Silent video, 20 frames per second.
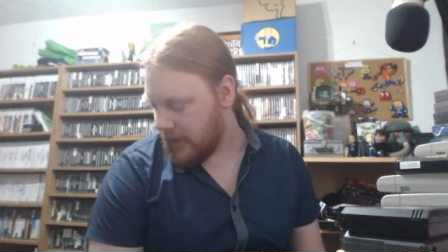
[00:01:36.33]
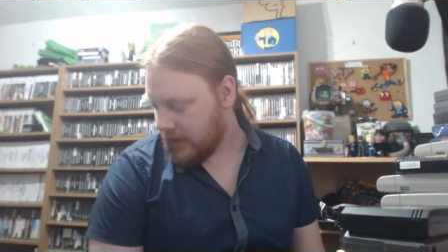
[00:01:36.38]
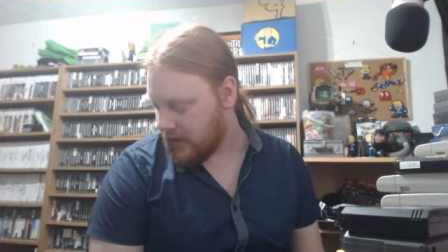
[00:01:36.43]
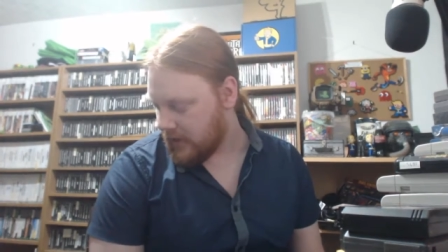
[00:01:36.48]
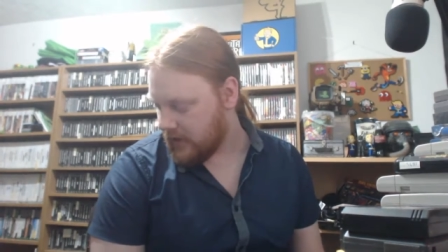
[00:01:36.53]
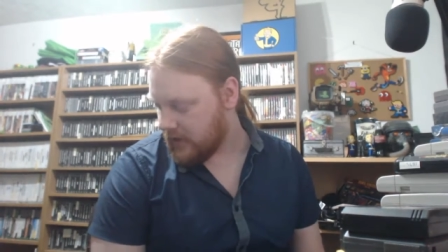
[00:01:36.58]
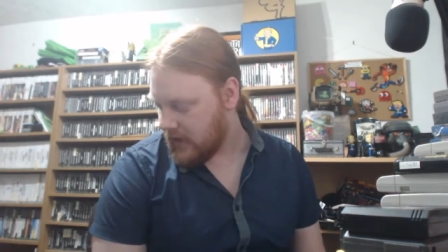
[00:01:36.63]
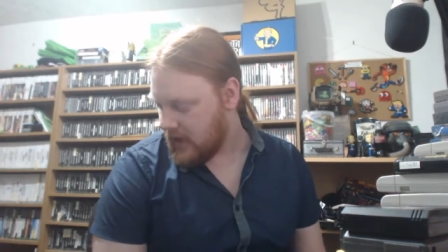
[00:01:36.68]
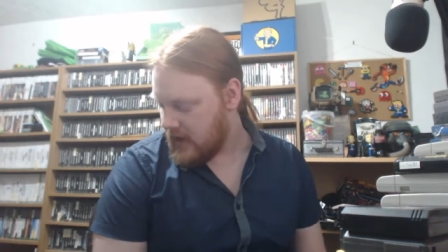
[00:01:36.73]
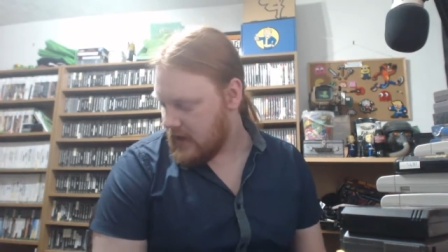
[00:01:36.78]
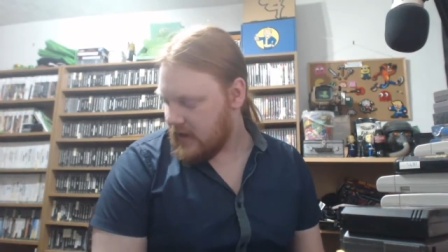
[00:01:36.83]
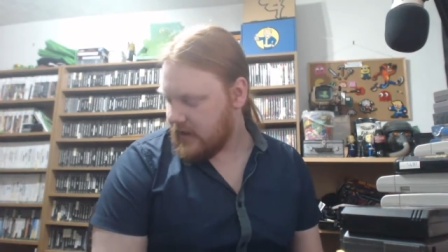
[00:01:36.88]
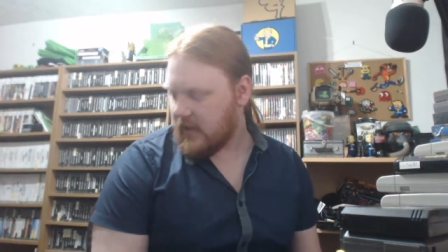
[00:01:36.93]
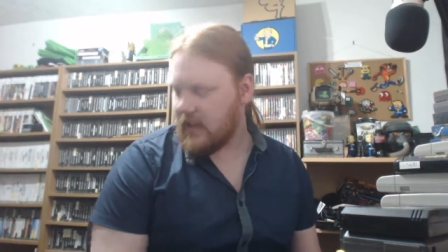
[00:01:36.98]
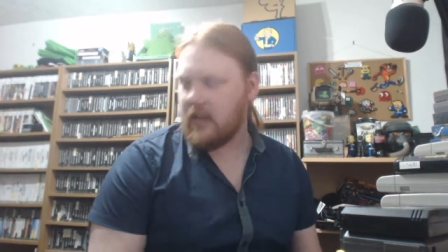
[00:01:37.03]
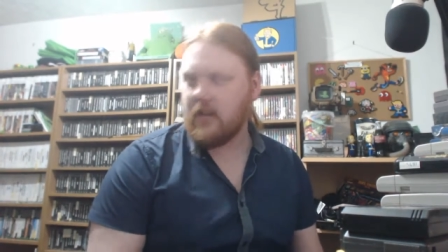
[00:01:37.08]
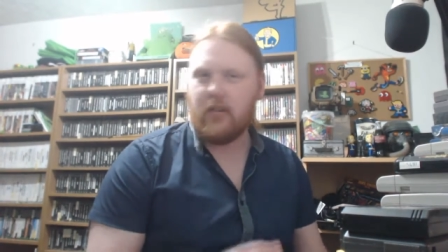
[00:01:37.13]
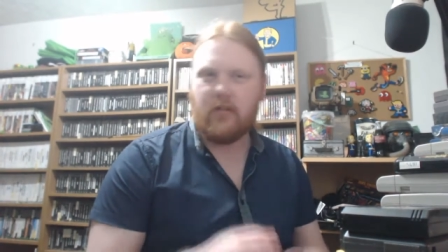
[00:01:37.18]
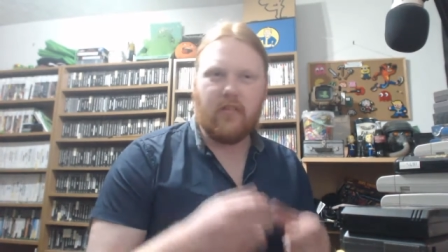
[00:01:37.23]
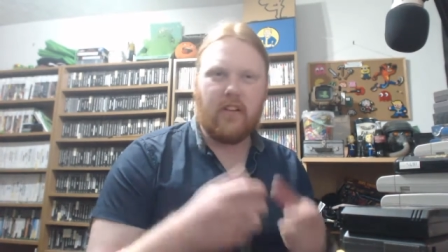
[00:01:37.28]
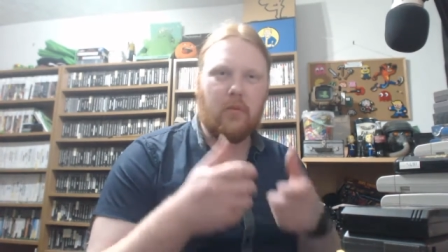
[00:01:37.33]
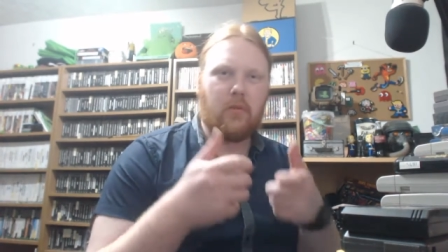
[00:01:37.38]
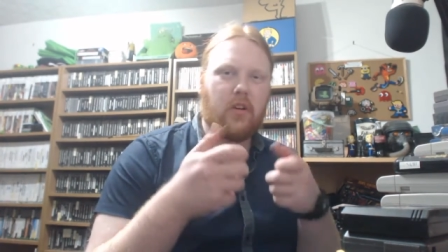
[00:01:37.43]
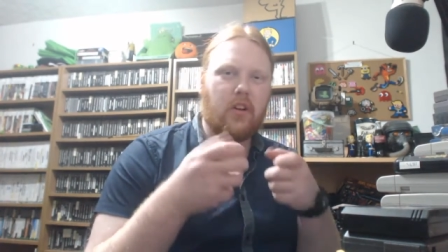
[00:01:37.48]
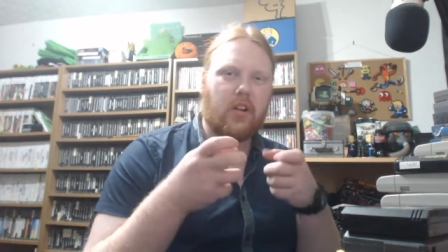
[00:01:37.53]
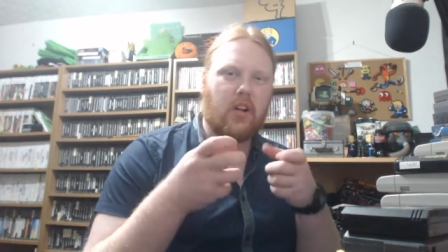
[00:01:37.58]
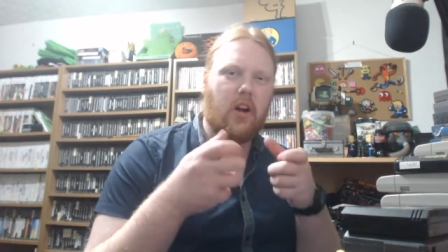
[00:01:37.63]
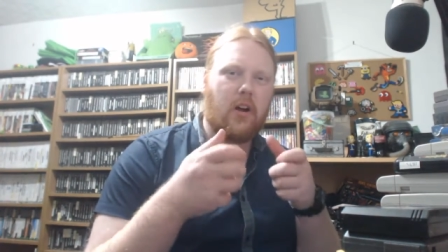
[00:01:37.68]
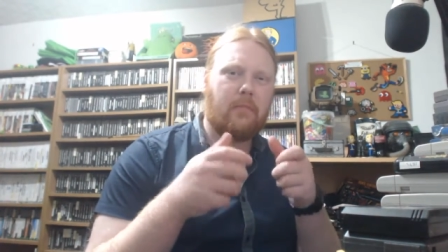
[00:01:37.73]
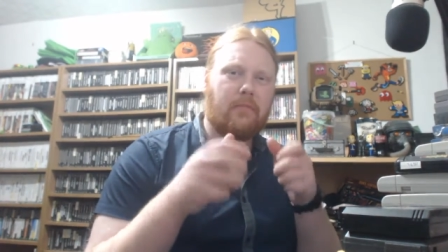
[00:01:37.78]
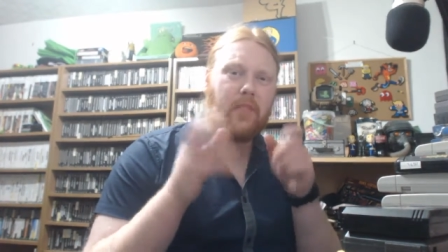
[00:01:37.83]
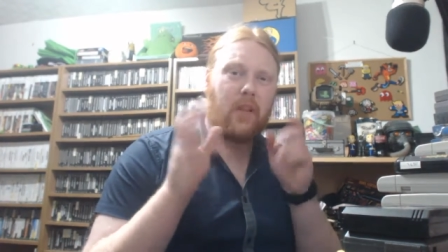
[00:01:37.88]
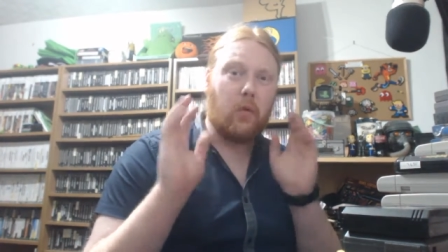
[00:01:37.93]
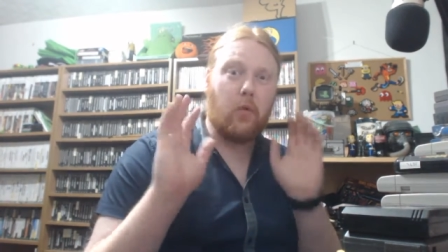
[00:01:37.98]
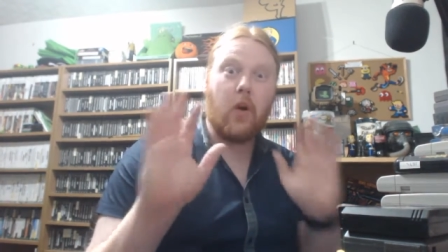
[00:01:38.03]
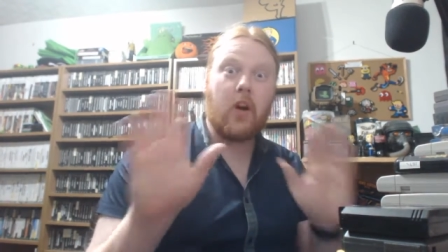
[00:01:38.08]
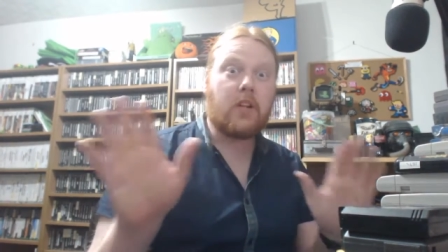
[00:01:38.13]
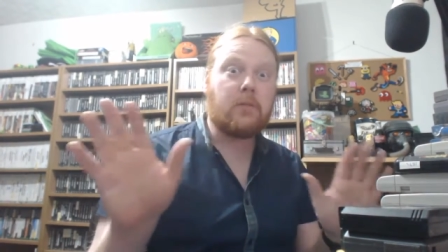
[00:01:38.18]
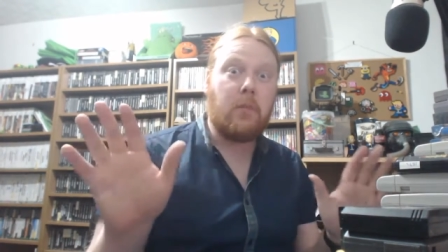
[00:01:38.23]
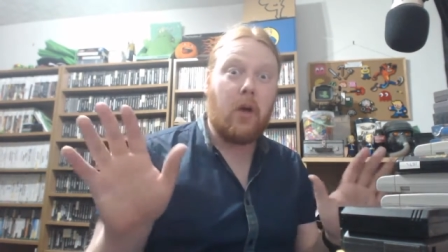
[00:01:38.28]
because that little green one I got
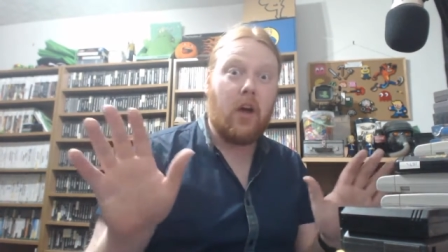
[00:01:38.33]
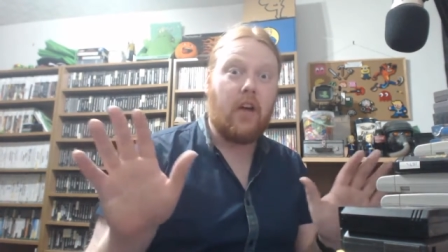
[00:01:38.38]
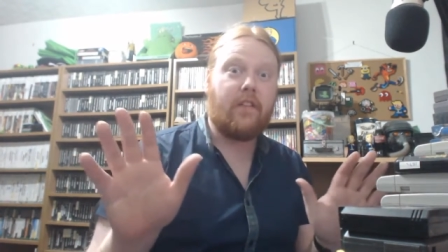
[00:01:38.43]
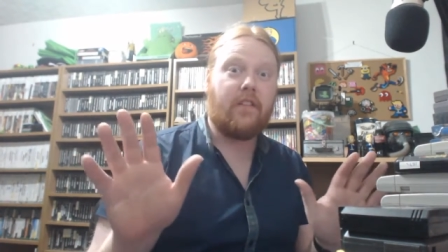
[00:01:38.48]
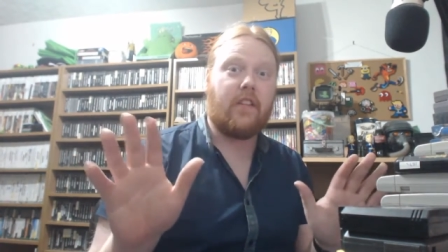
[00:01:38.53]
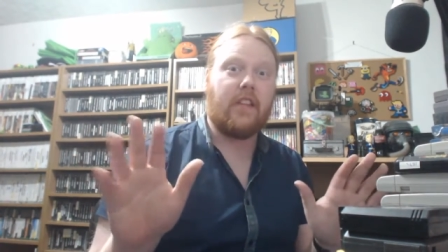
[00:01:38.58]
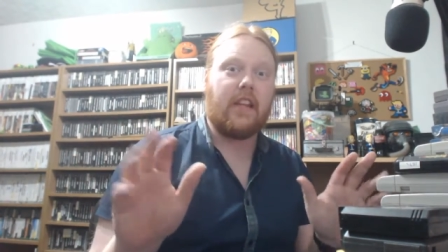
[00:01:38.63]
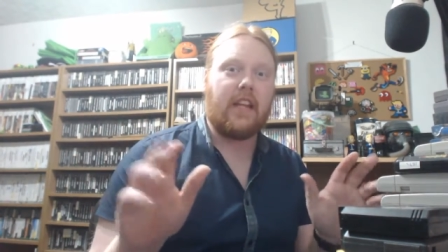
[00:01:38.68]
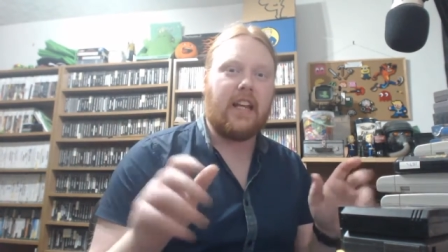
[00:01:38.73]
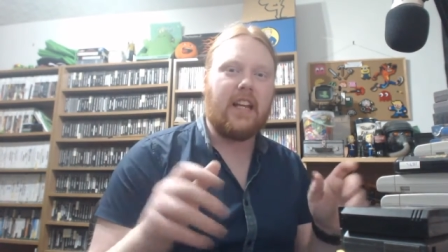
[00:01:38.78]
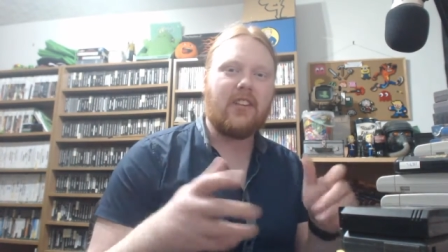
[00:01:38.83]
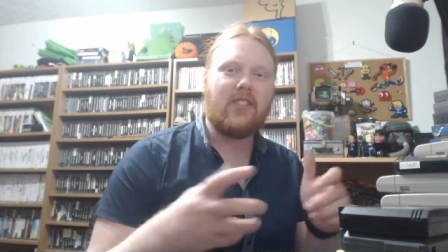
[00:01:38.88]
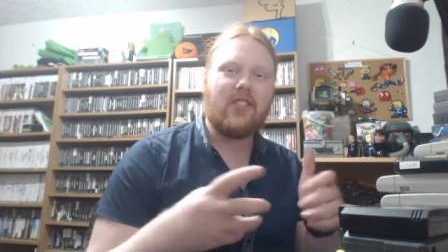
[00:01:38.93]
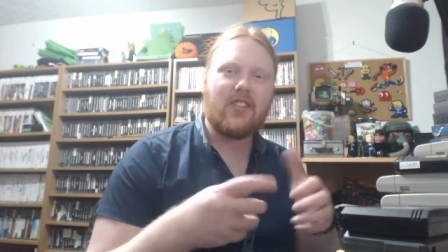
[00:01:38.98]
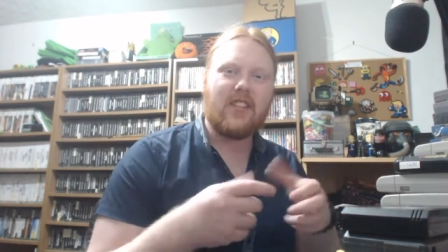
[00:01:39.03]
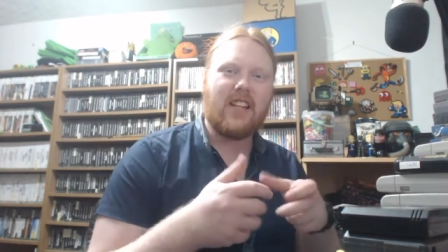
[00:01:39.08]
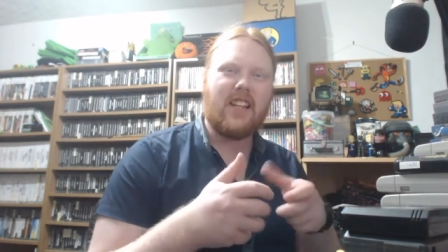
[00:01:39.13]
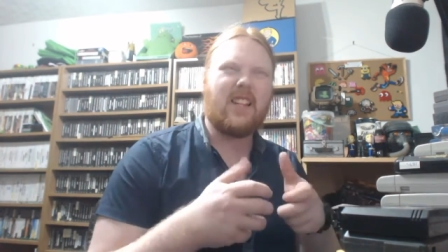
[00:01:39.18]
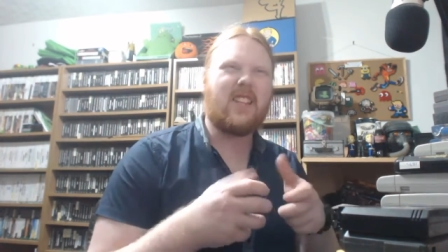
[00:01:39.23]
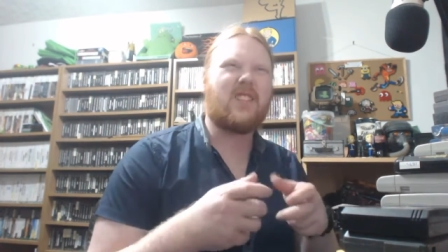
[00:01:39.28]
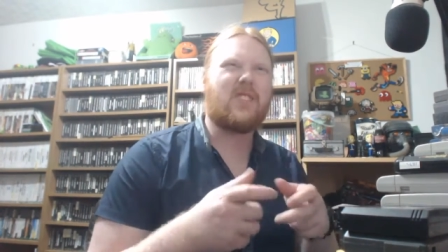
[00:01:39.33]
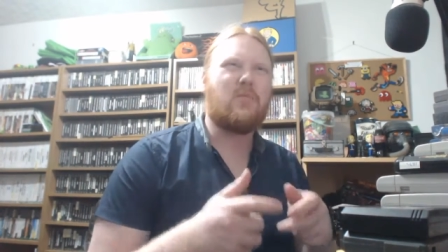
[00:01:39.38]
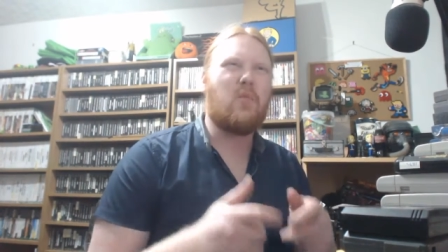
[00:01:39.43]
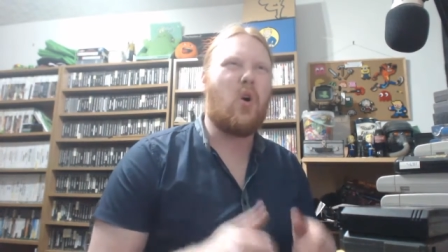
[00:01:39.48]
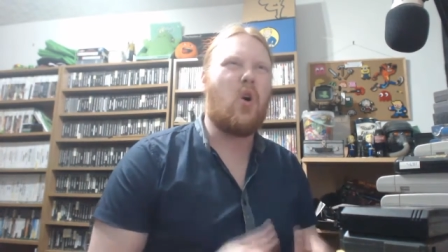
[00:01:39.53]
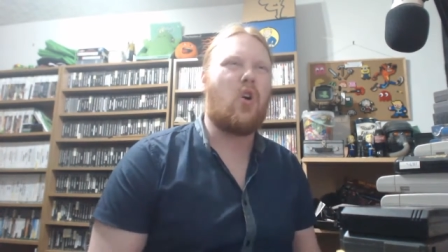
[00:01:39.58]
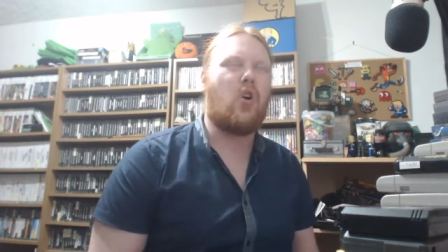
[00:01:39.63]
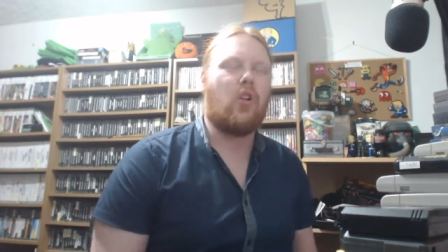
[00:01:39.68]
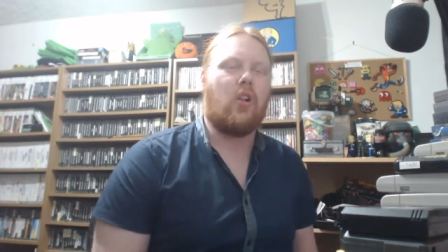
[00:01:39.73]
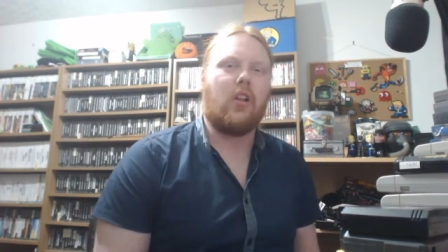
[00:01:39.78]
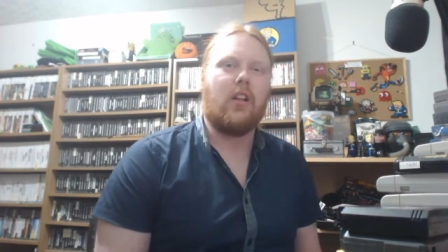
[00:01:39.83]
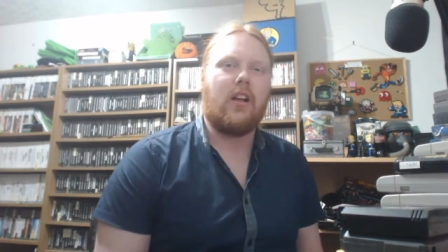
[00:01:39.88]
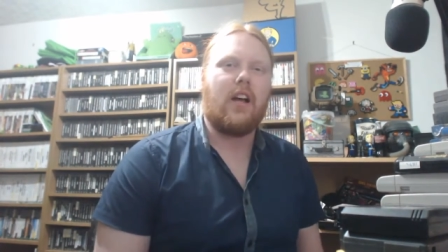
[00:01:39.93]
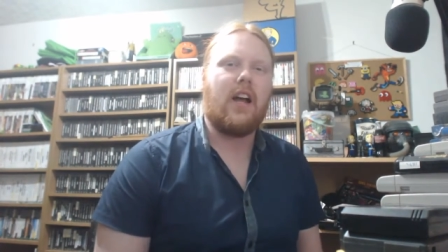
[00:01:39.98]
works perfectly, it's just a little small.